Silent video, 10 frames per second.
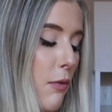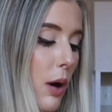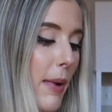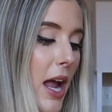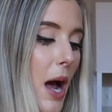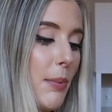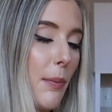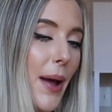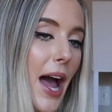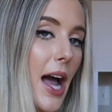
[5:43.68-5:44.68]
for my upper
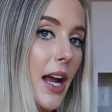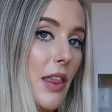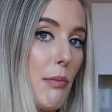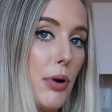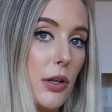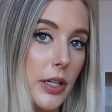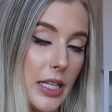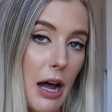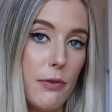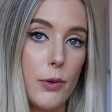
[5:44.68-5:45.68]
back, and then pulling
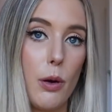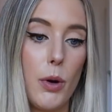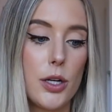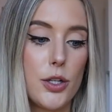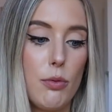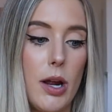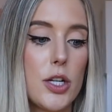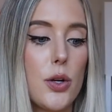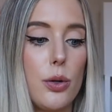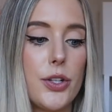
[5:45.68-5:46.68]
that forward to my
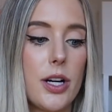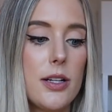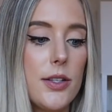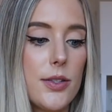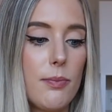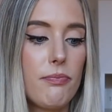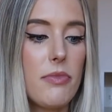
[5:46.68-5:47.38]
shoulders.